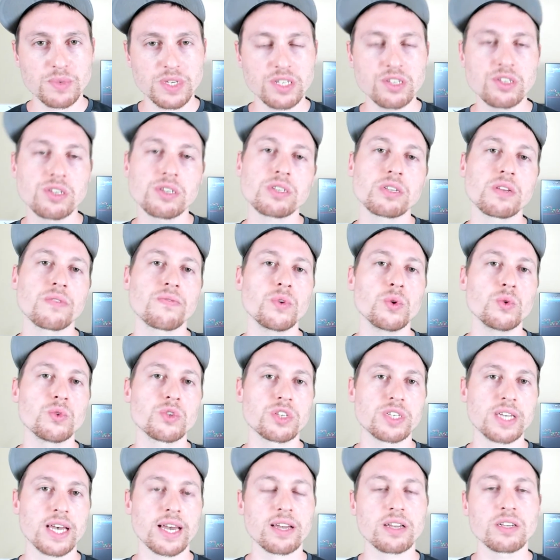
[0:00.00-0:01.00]
in just a few
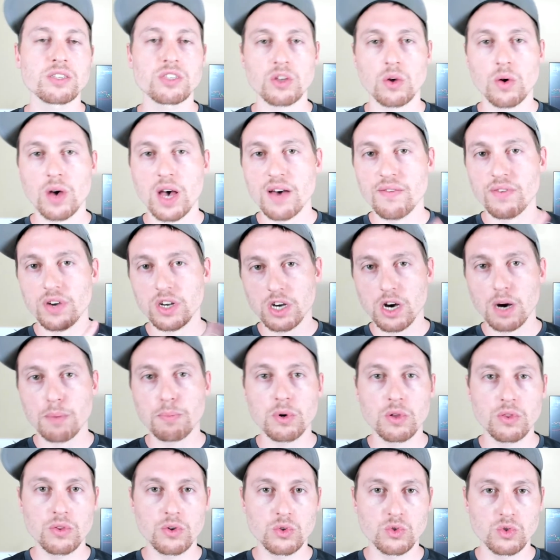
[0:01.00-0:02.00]
seconds, I'll have a couple
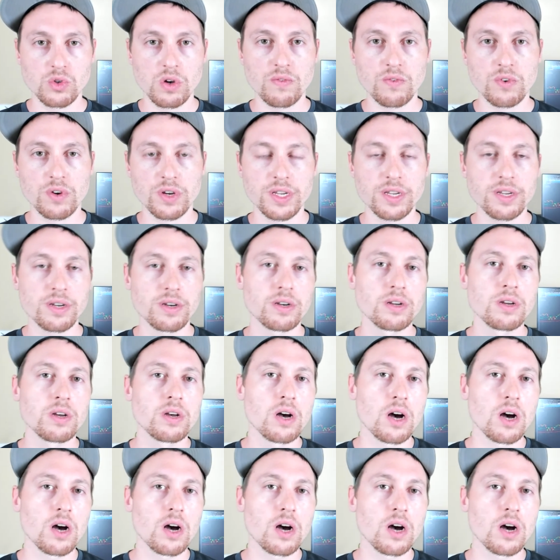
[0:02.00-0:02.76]
of those over here.